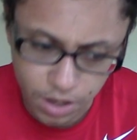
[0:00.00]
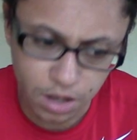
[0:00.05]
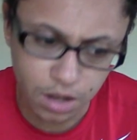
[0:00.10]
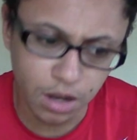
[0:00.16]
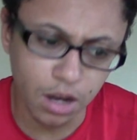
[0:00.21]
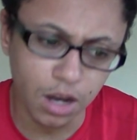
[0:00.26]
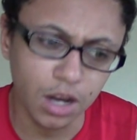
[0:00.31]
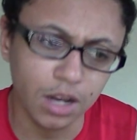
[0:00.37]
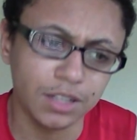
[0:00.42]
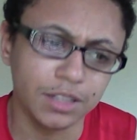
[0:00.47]

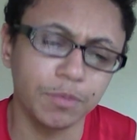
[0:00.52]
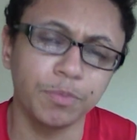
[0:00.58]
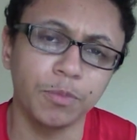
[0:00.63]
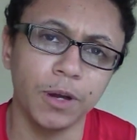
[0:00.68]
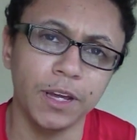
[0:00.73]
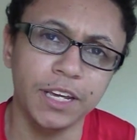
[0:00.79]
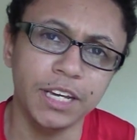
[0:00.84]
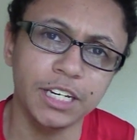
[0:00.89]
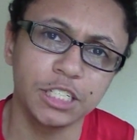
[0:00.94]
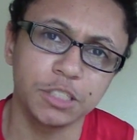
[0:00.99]
The way
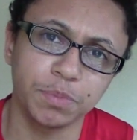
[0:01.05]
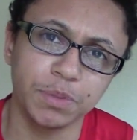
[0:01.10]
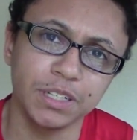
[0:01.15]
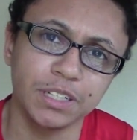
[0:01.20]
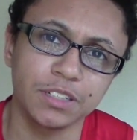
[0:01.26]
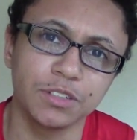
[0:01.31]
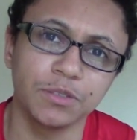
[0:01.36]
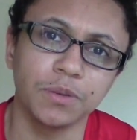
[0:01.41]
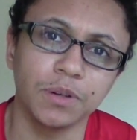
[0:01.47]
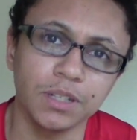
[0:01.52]
he explained
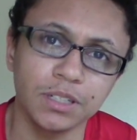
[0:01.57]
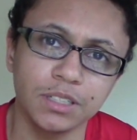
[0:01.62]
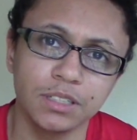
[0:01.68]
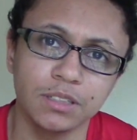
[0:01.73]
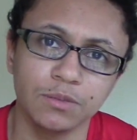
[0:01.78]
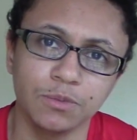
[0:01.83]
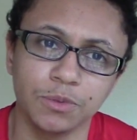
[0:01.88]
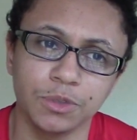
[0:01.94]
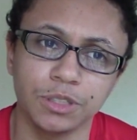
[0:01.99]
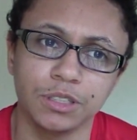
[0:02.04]
it to
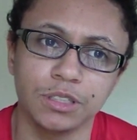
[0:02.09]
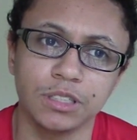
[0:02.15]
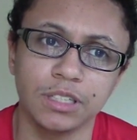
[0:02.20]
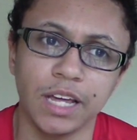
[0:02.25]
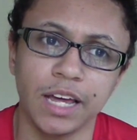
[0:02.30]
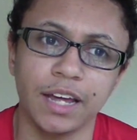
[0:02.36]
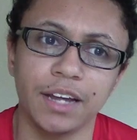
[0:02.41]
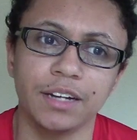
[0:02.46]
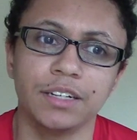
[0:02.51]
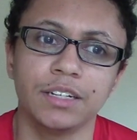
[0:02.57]
us was
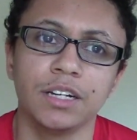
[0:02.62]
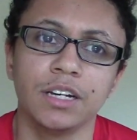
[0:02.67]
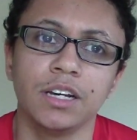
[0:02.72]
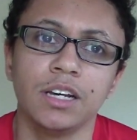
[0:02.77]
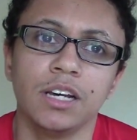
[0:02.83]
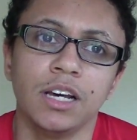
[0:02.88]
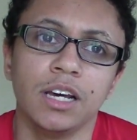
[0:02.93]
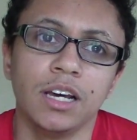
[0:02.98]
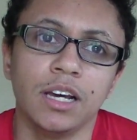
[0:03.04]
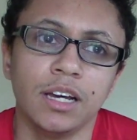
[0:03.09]
that
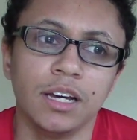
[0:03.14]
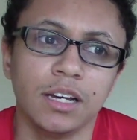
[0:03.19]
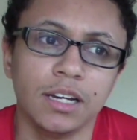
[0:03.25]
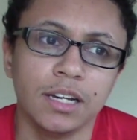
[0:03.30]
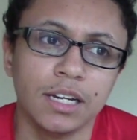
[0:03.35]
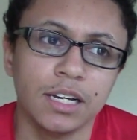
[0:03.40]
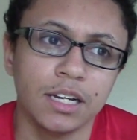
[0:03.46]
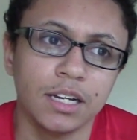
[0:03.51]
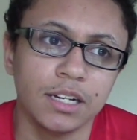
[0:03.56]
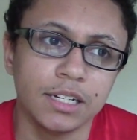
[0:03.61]

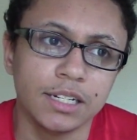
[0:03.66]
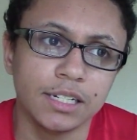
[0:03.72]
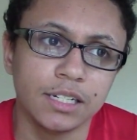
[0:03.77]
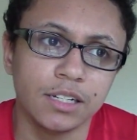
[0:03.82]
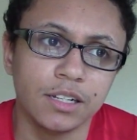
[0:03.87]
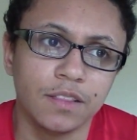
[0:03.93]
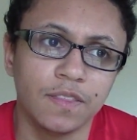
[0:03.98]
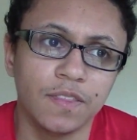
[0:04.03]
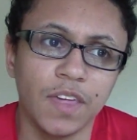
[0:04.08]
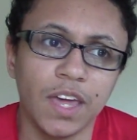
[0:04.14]

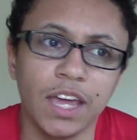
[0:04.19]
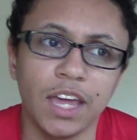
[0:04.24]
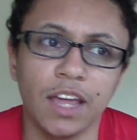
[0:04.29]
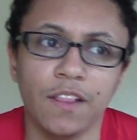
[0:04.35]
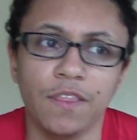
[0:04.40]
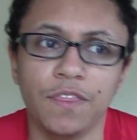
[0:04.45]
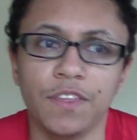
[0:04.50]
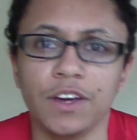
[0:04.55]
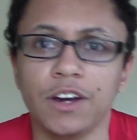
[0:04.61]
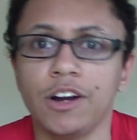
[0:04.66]

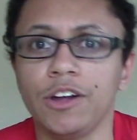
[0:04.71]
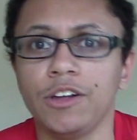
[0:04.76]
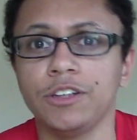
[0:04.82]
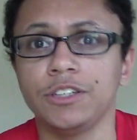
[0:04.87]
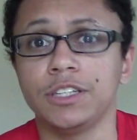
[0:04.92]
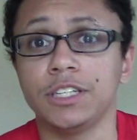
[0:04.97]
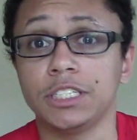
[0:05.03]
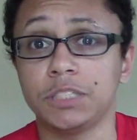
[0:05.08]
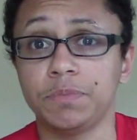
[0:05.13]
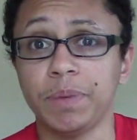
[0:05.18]

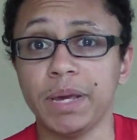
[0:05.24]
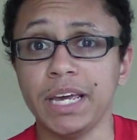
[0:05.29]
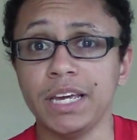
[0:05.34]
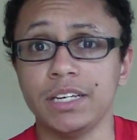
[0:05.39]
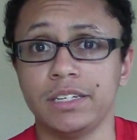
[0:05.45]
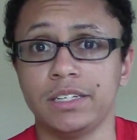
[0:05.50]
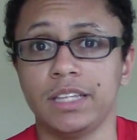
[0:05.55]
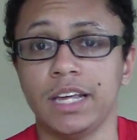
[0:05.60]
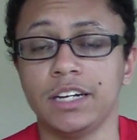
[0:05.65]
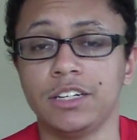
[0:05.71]
the
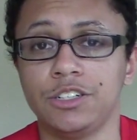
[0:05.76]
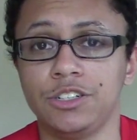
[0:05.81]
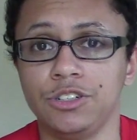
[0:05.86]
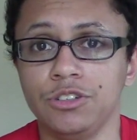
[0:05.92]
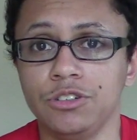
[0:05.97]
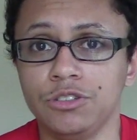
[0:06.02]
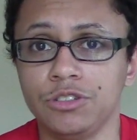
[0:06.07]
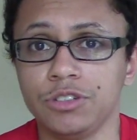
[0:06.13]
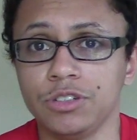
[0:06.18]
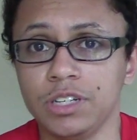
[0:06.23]
space that's
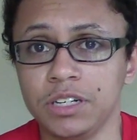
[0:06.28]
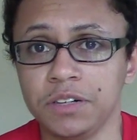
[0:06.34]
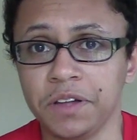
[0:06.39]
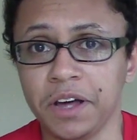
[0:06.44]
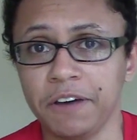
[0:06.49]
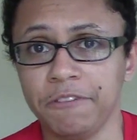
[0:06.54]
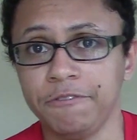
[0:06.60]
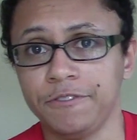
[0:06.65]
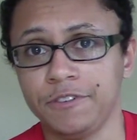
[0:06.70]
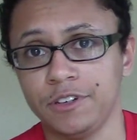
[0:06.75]
usually
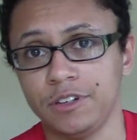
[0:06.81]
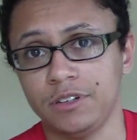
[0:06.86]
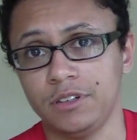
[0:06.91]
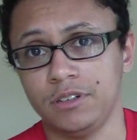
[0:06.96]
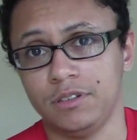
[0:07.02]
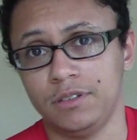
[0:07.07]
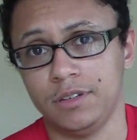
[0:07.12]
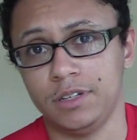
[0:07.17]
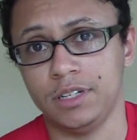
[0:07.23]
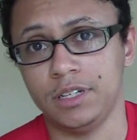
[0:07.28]
left
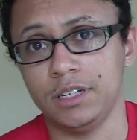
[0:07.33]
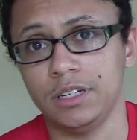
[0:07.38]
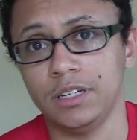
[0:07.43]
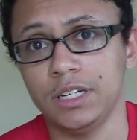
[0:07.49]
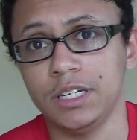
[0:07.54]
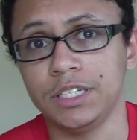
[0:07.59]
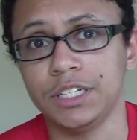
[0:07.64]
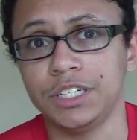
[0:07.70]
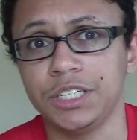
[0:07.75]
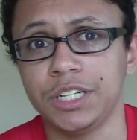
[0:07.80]

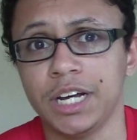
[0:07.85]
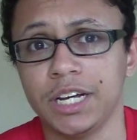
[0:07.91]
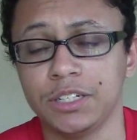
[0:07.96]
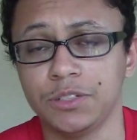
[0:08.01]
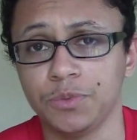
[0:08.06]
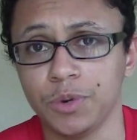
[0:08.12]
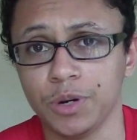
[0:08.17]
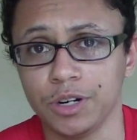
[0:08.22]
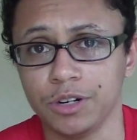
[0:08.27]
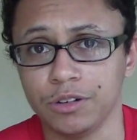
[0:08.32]
in the chest
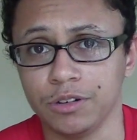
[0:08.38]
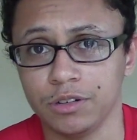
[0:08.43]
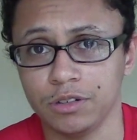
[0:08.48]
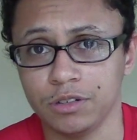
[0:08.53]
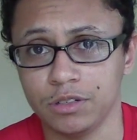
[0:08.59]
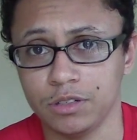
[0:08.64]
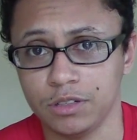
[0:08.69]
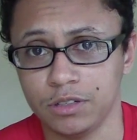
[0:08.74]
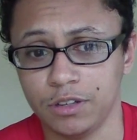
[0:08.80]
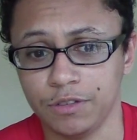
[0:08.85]
where
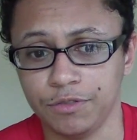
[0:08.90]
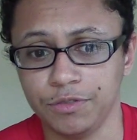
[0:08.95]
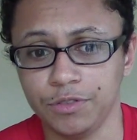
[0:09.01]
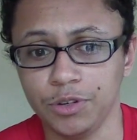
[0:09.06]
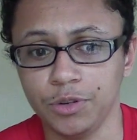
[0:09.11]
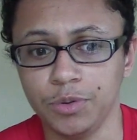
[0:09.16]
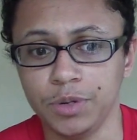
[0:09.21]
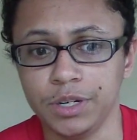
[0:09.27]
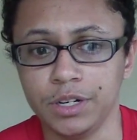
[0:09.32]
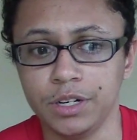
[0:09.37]
the
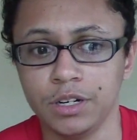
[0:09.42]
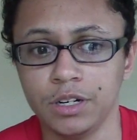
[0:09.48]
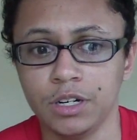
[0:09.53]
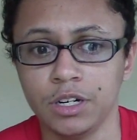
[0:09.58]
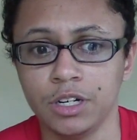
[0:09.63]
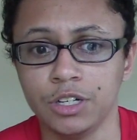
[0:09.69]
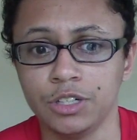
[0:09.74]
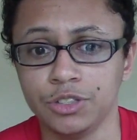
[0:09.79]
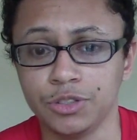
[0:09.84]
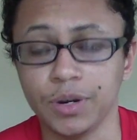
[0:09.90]
fluid
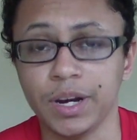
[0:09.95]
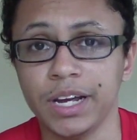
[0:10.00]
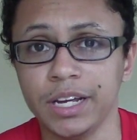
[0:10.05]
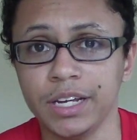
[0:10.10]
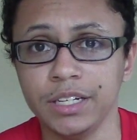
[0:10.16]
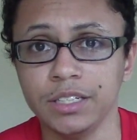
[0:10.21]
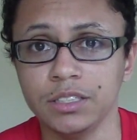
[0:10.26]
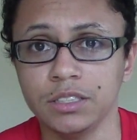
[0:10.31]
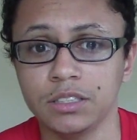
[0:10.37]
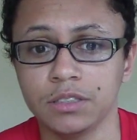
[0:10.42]

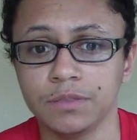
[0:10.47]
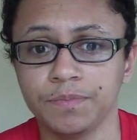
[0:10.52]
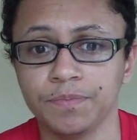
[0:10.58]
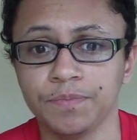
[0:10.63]
drains,